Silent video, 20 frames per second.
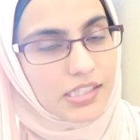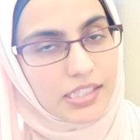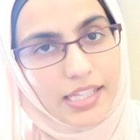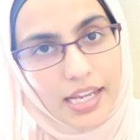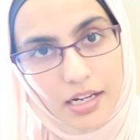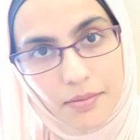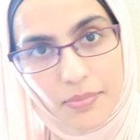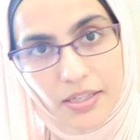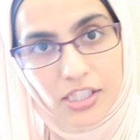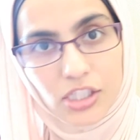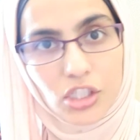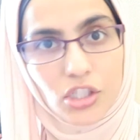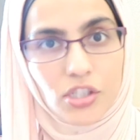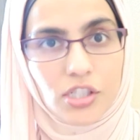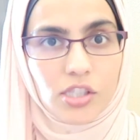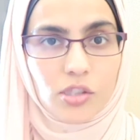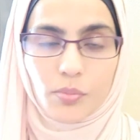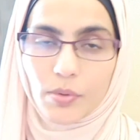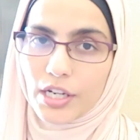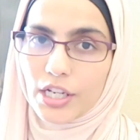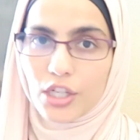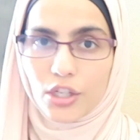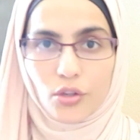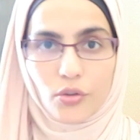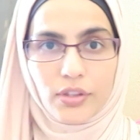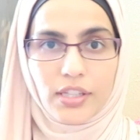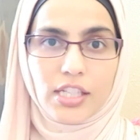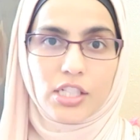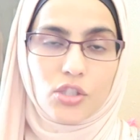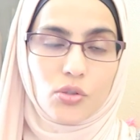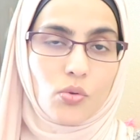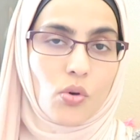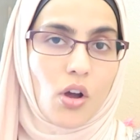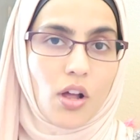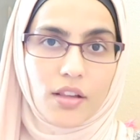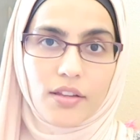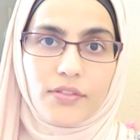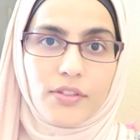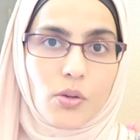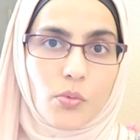stand mixers where they do
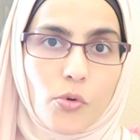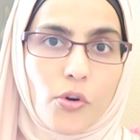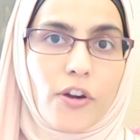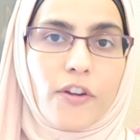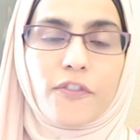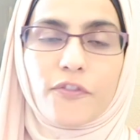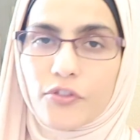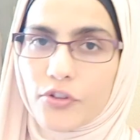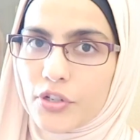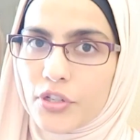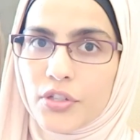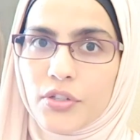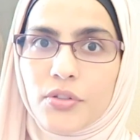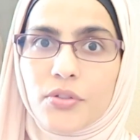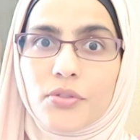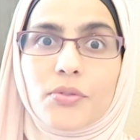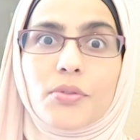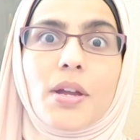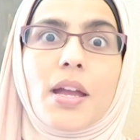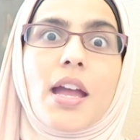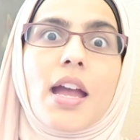all work for you,